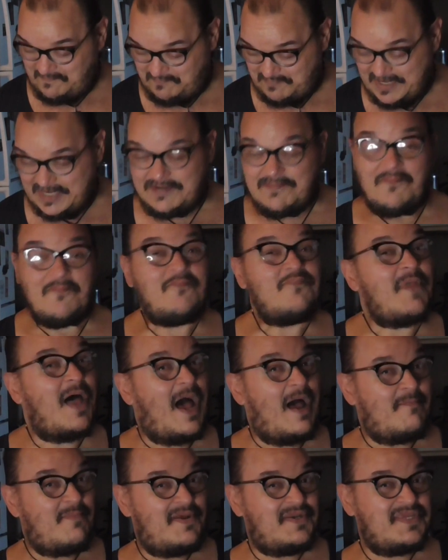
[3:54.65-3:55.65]
But
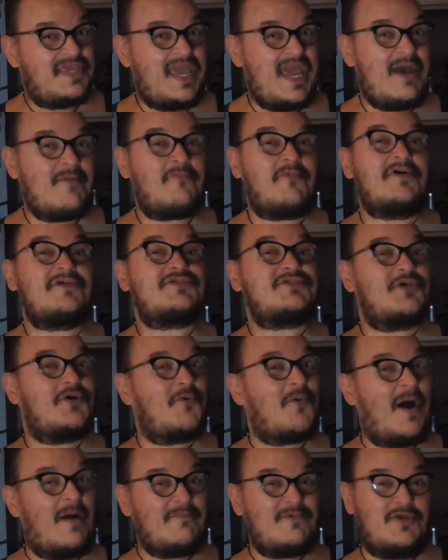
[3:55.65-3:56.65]
I'm on camera,
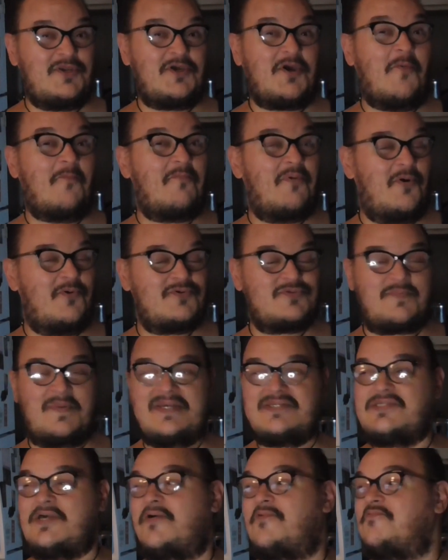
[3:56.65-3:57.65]
so I'm going to compose
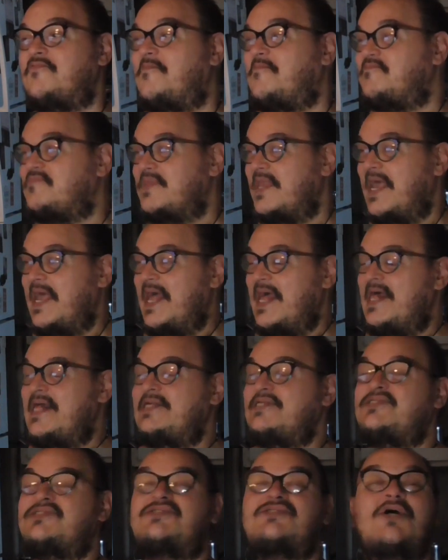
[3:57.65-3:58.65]
myself.
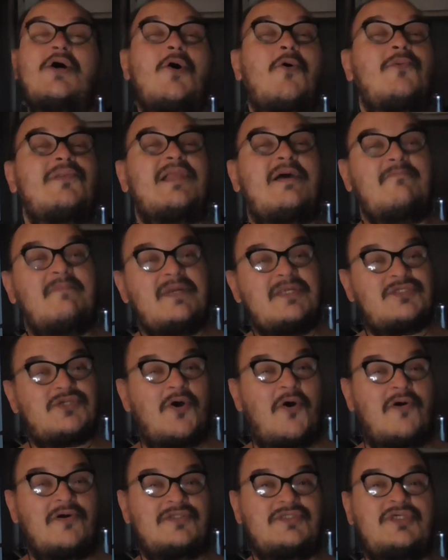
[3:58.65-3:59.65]
So, let me
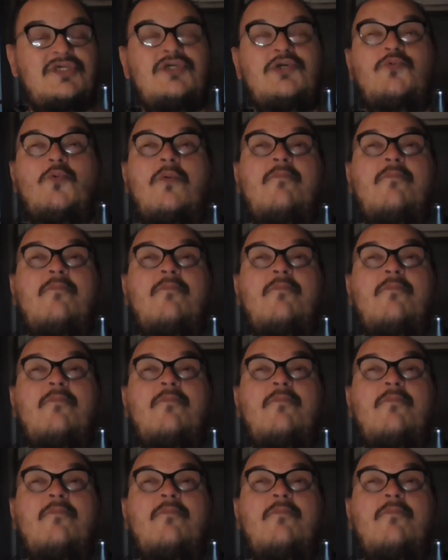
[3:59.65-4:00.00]
talk to you